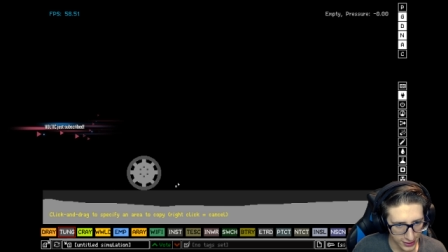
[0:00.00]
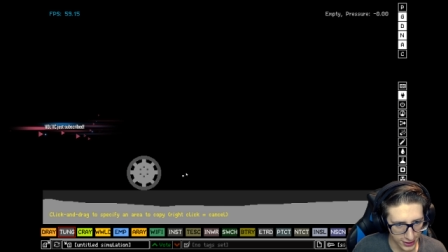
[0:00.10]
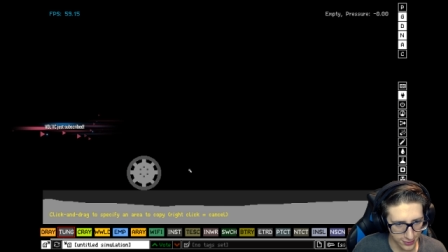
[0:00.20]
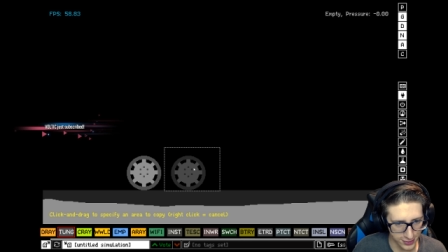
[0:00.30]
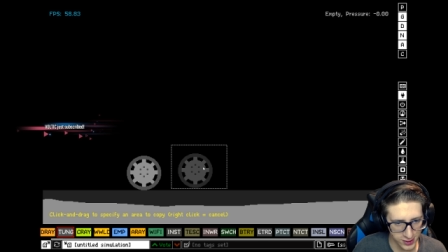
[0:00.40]
I
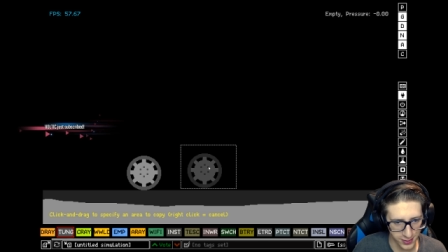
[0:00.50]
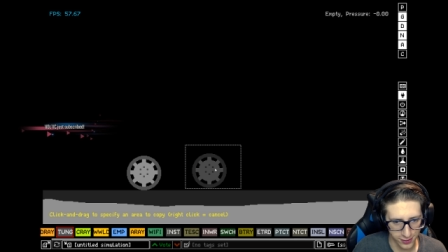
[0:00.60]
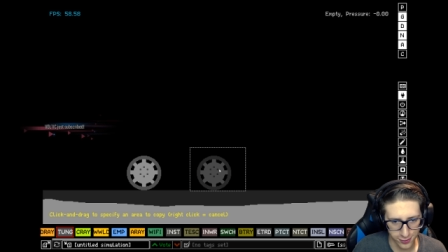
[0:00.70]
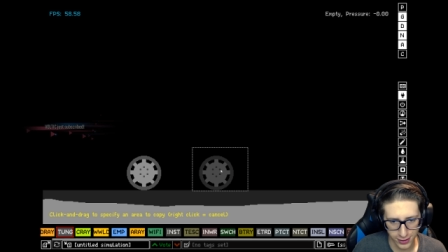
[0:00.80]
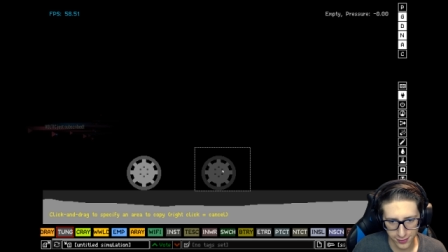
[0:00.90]
don't want to spend
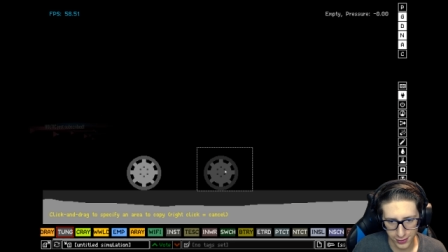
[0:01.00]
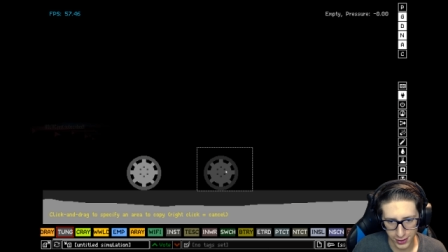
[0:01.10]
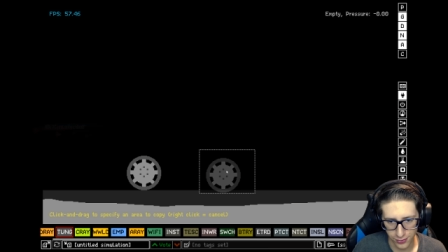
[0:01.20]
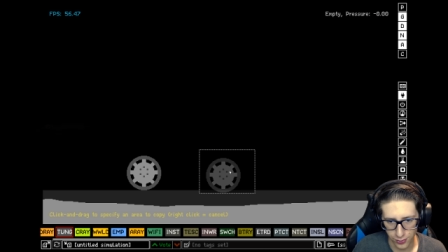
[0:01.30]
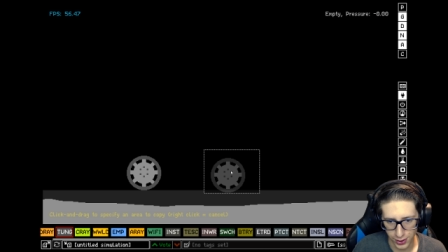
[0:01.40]
forever
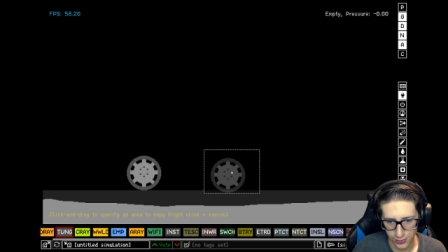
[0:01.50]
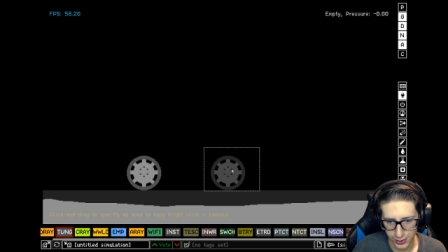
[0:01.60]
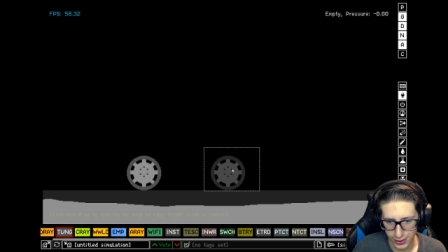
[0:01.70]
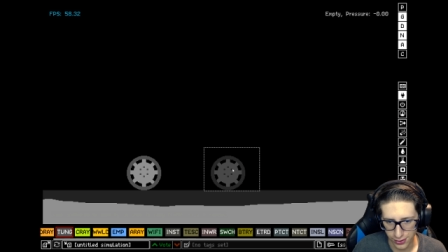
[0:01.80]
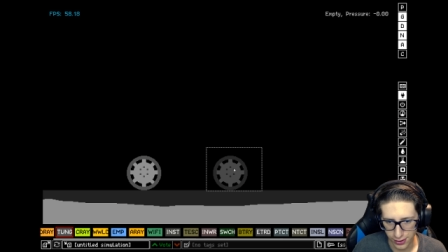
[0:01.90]
on one
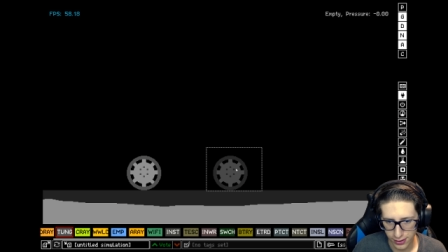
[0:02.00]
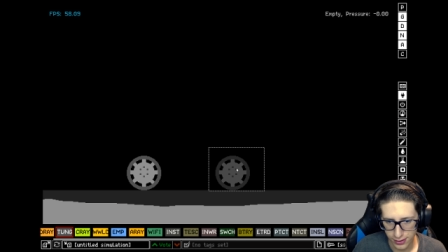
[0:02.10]
wheel.